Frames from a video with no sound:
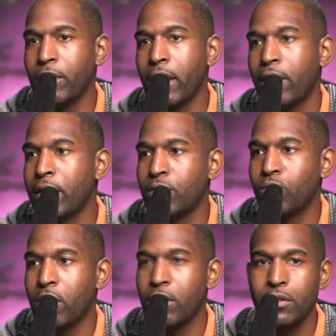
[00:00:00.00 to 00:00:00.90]
areas
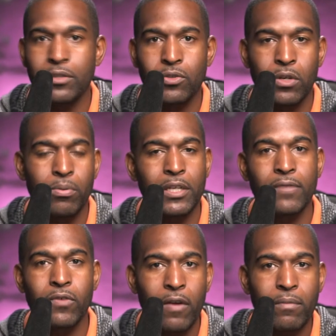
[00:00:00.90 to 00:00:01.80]
where they're used to an
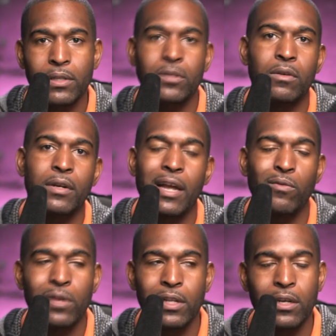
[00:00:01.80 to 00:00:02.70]
oppressive government, so they're
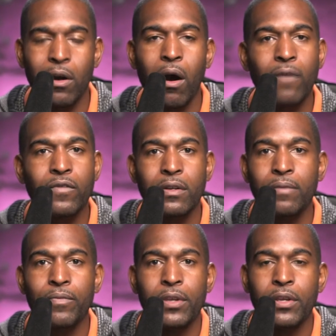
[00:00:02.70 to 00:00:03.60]
not really often,